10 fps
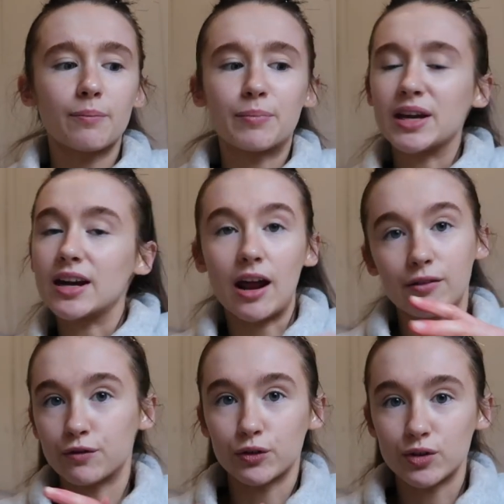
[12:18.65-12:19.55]
being
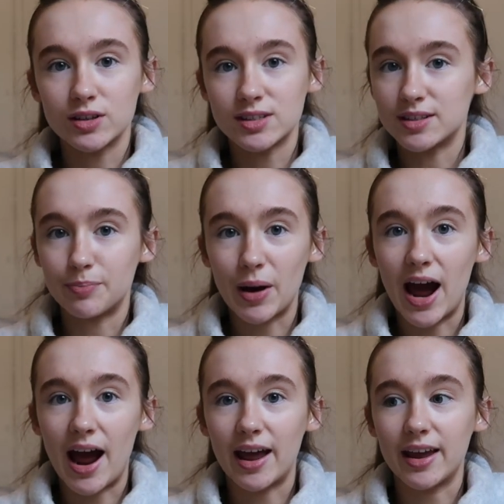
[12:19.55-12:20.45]
influenced
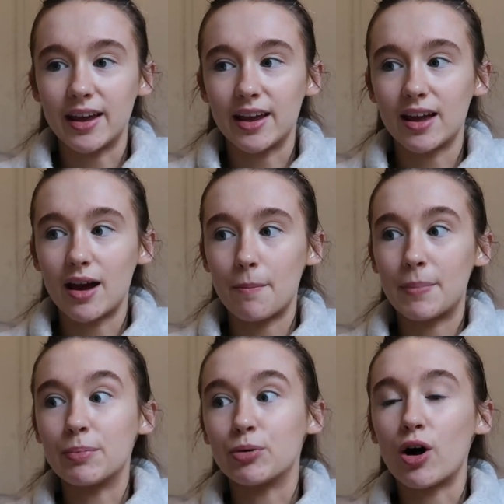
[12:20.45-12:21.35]
by
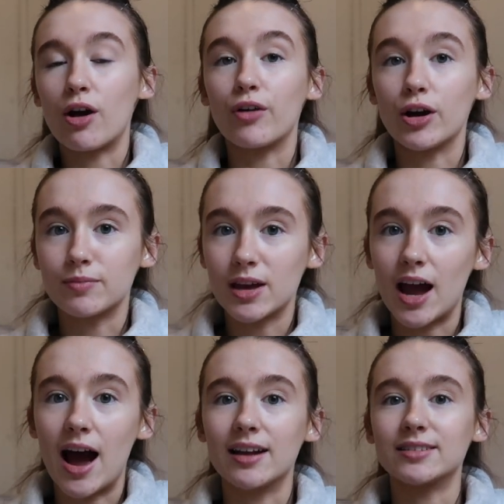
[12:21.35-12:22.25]
people around me,
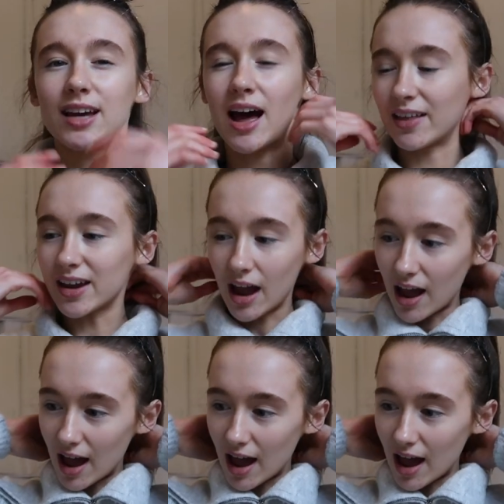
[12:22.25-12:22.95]
and I like